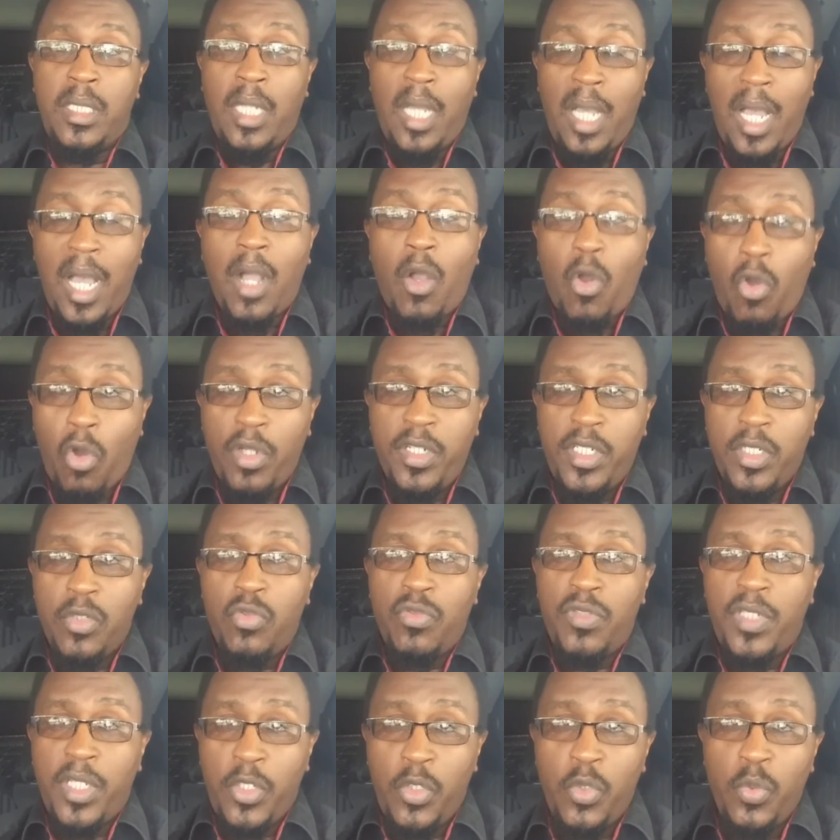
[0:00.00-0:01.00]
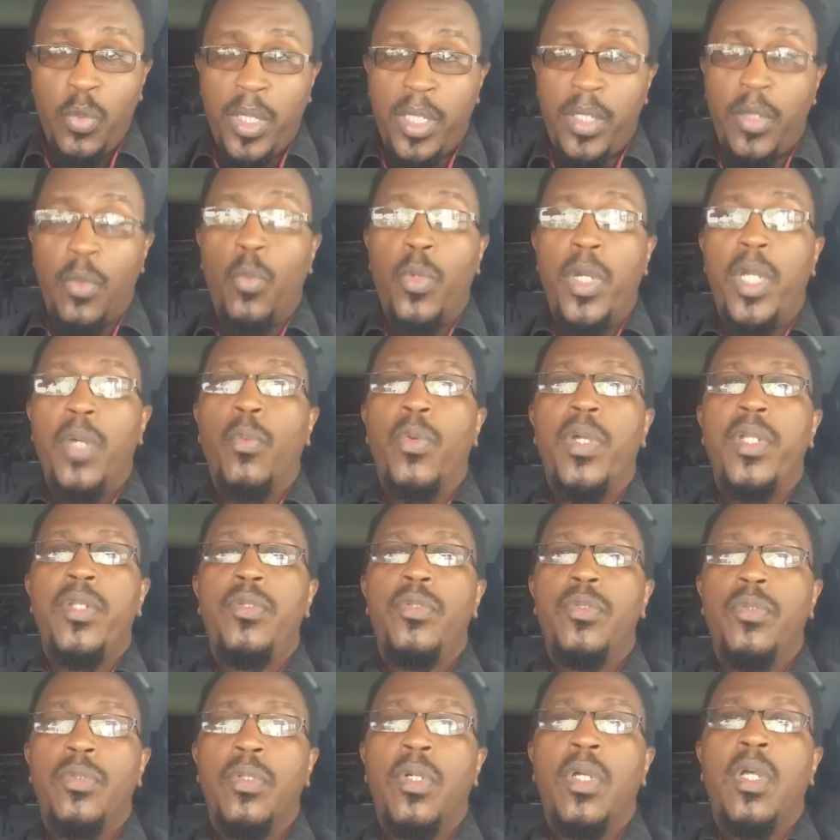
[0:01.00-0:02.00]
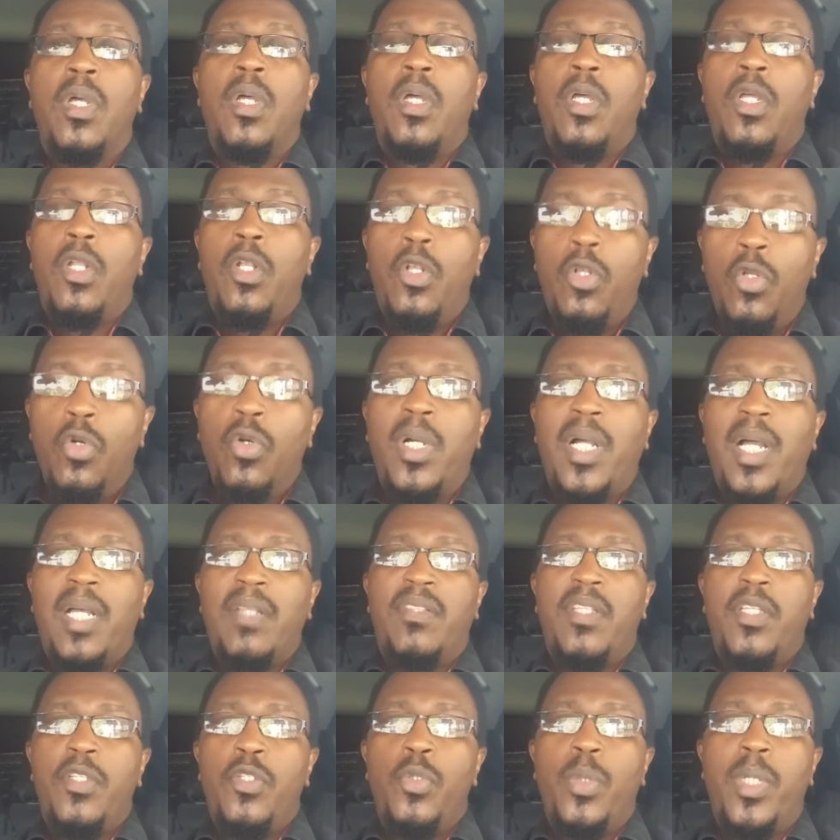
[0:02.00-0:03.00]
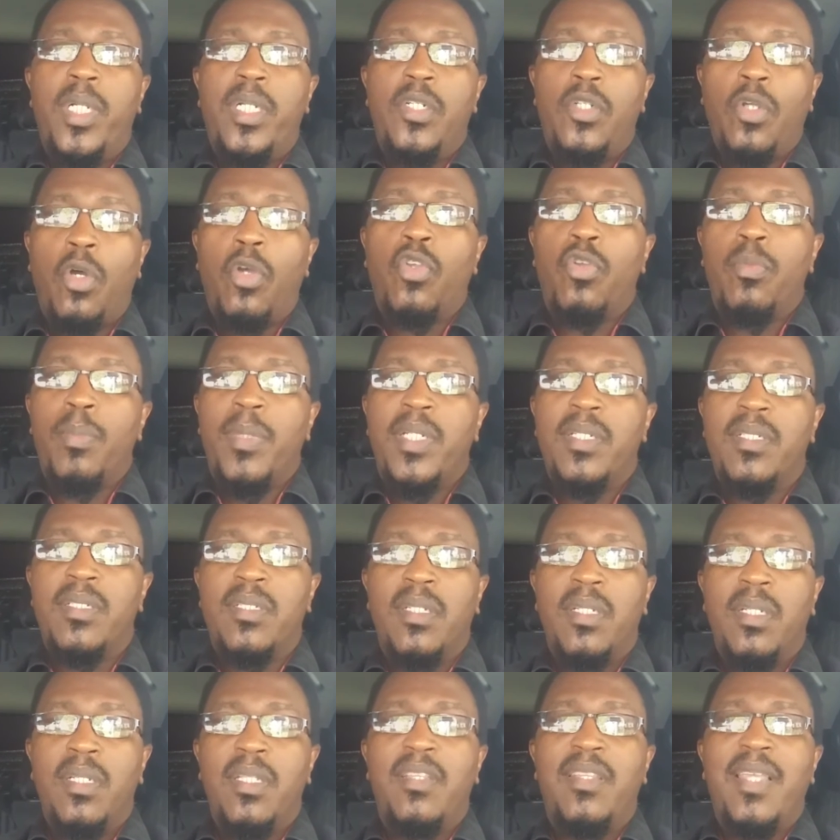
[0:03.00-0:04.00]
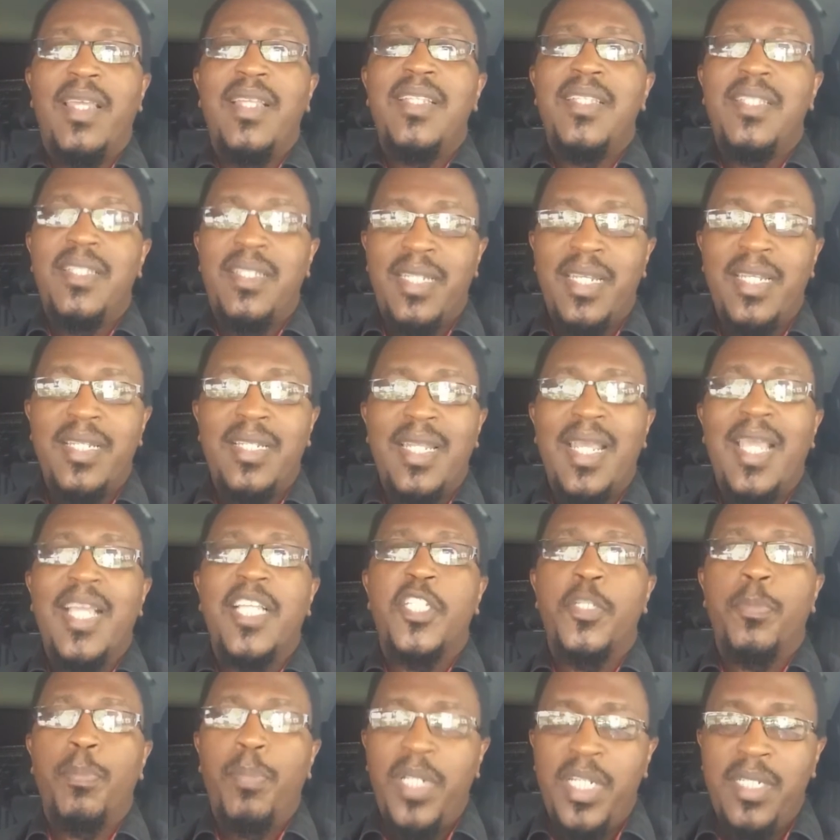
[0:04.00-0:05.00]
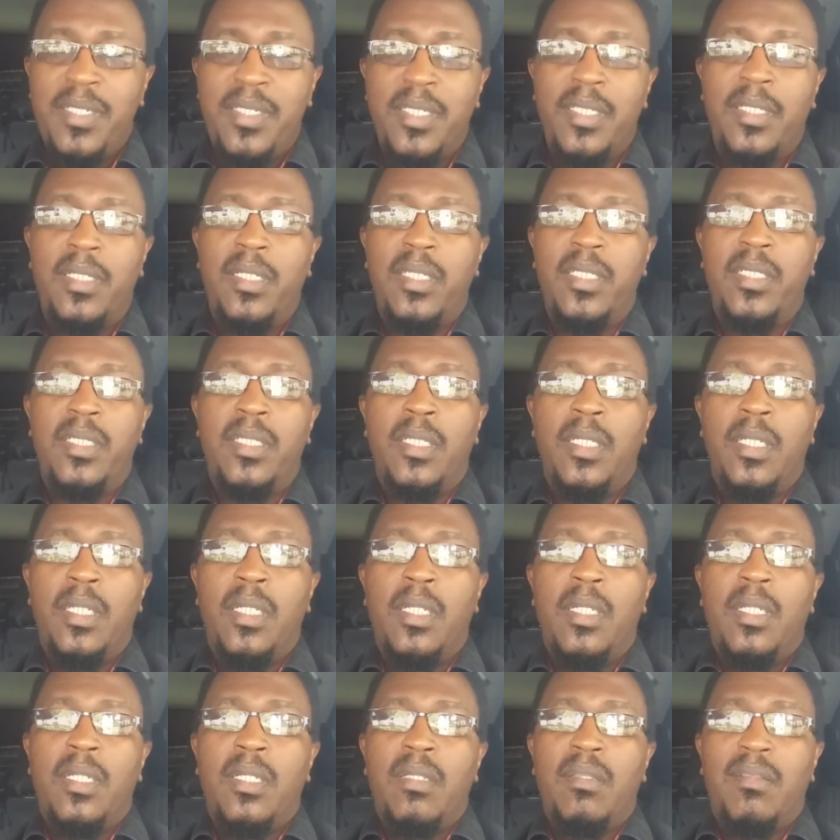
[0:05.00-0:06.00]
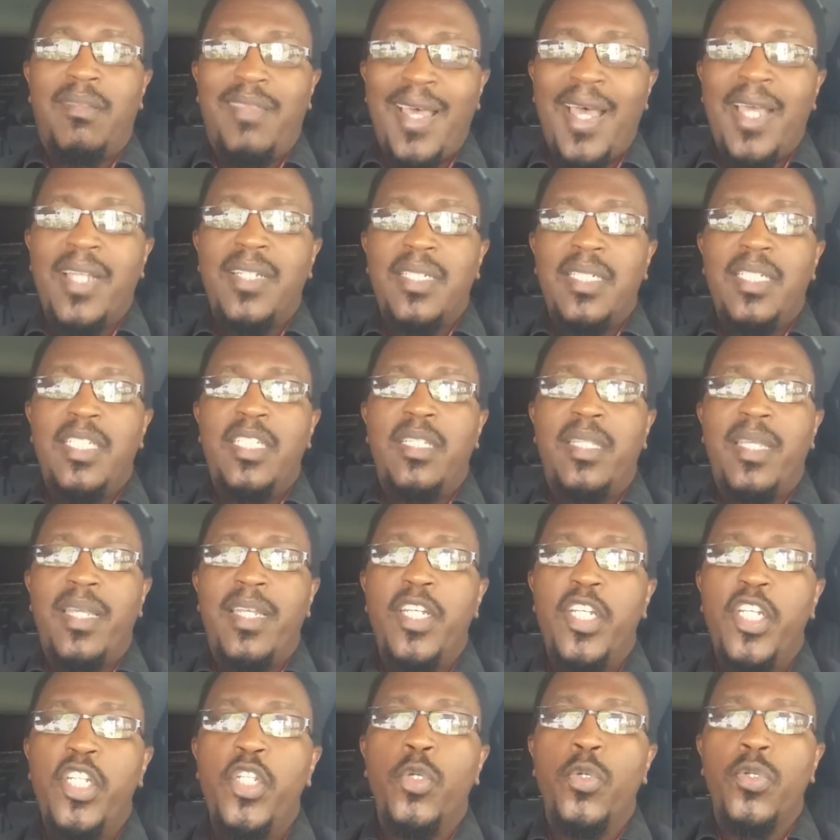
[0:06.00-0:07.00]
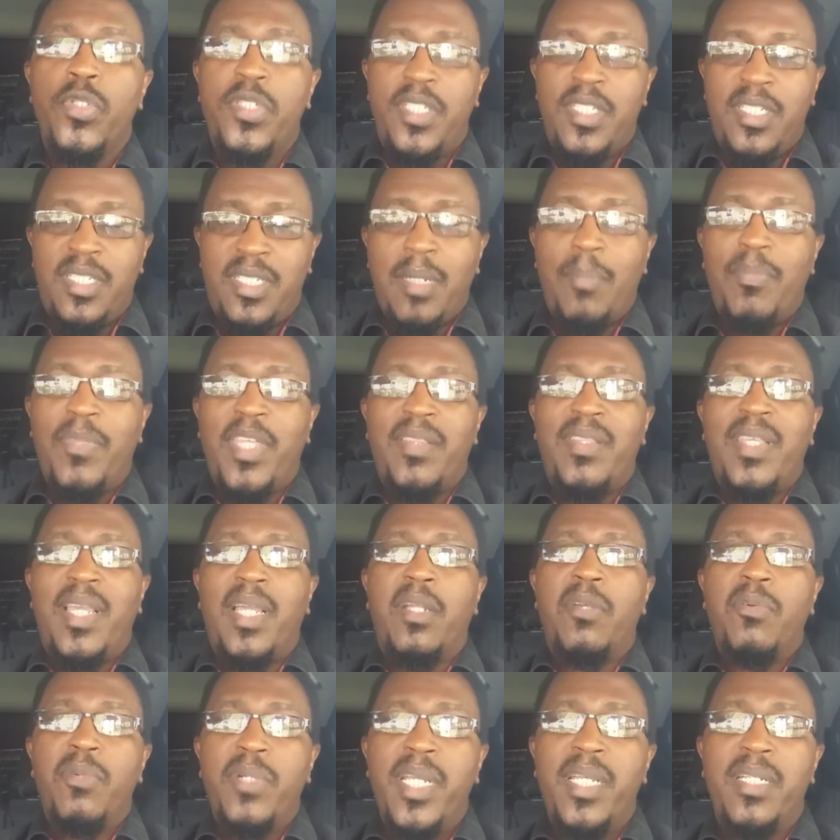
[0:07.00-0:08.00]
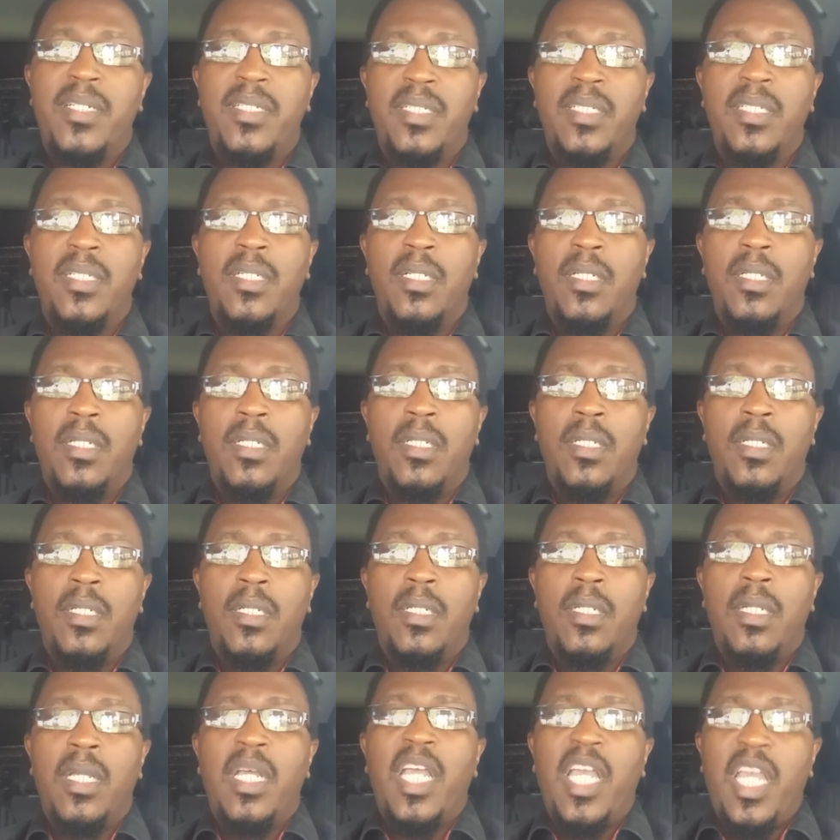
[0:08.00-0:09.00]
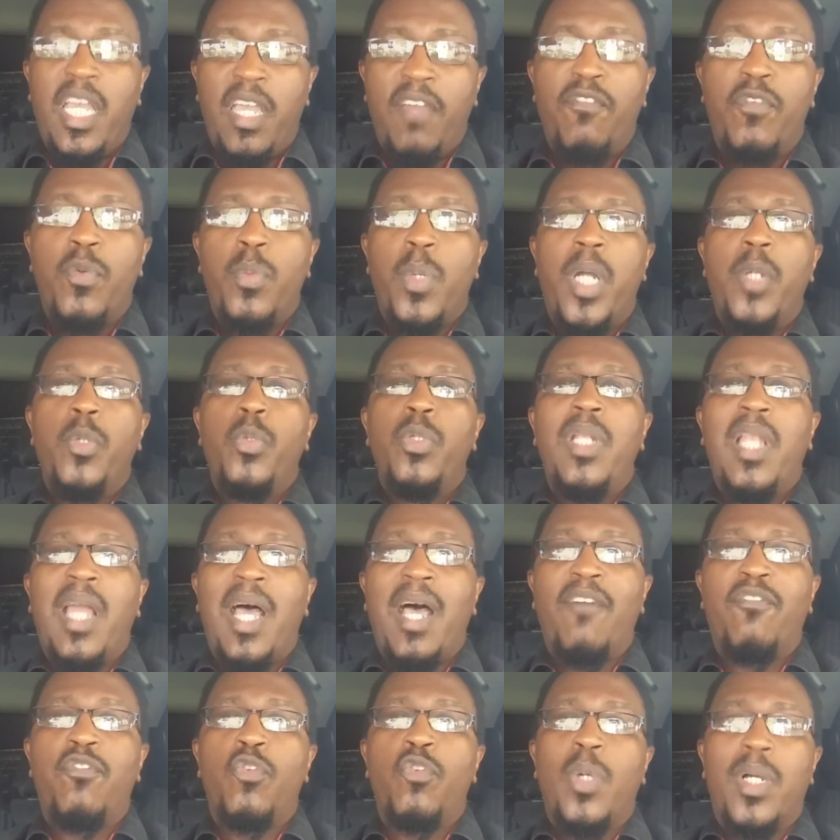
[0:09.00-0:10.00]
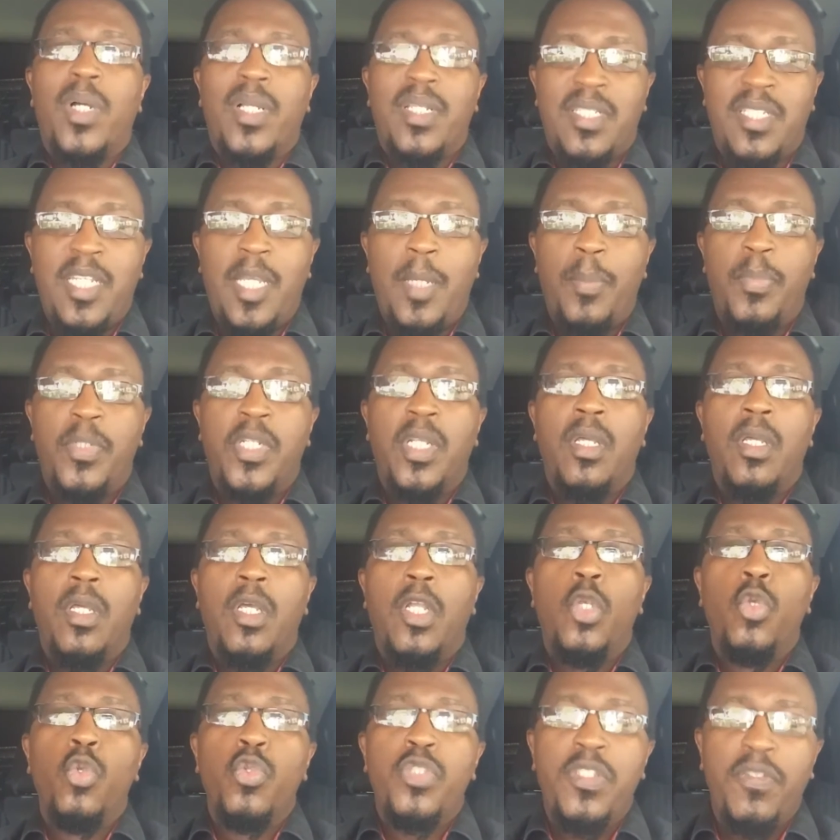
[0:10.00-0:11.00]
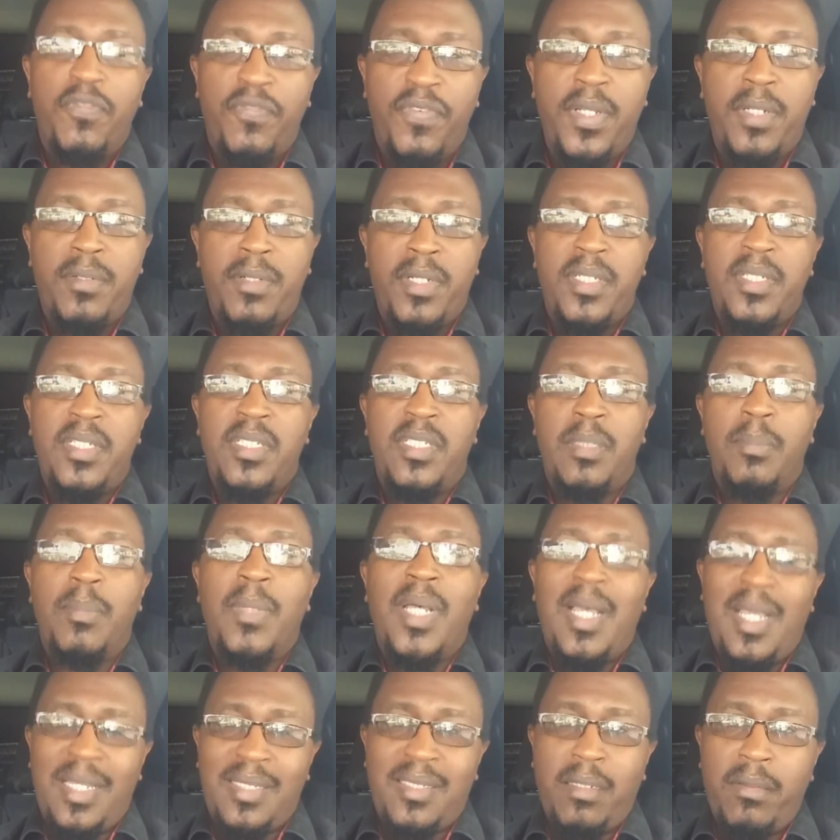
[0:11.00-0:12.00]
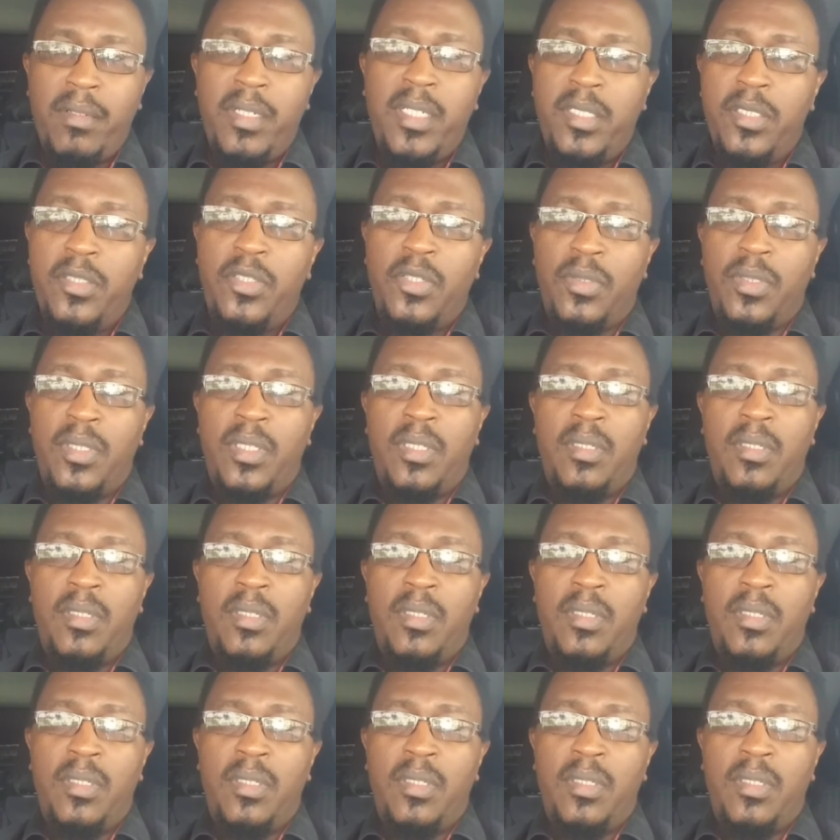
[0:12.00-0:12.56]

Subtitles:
According to the UN, when you look at the UN documents, they state explicitly that in the new system that they are creating, everyone will have to accept Luciferianism as a religion.